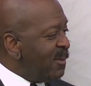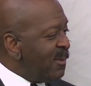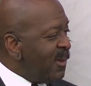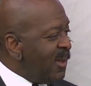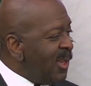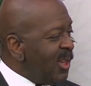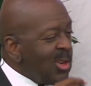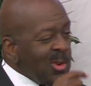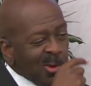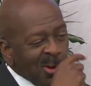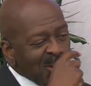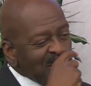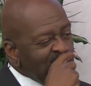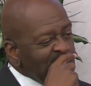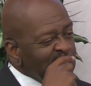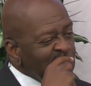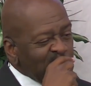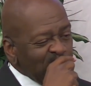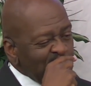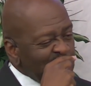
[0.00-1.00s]
No in the world
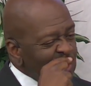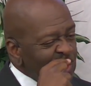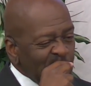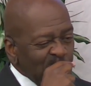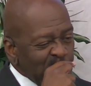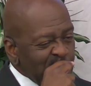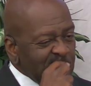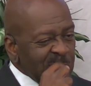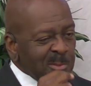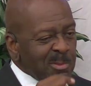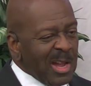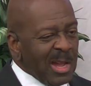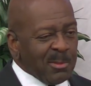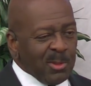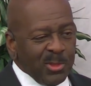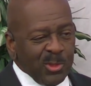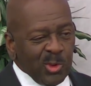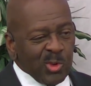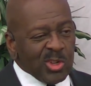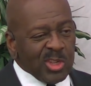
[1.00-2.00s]
you can read the Bible
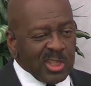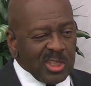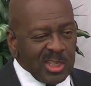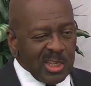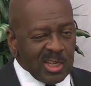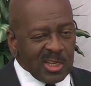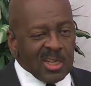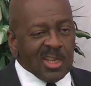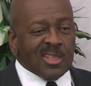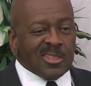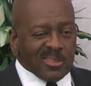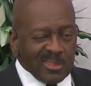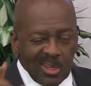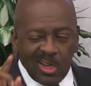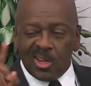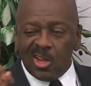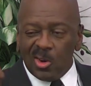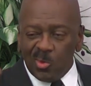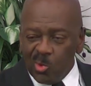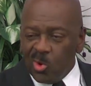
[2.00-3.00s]
through in a year, stuck
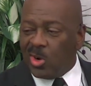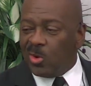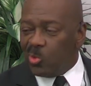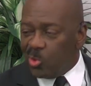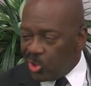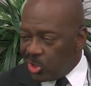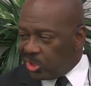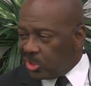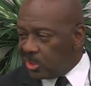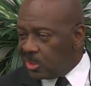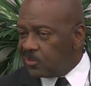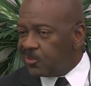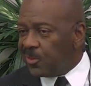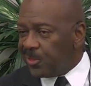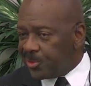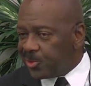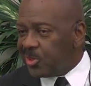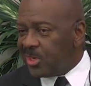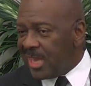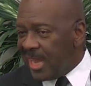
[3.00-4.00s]
on one word for
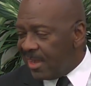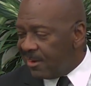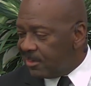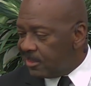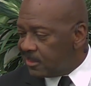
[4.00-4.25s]
three hours.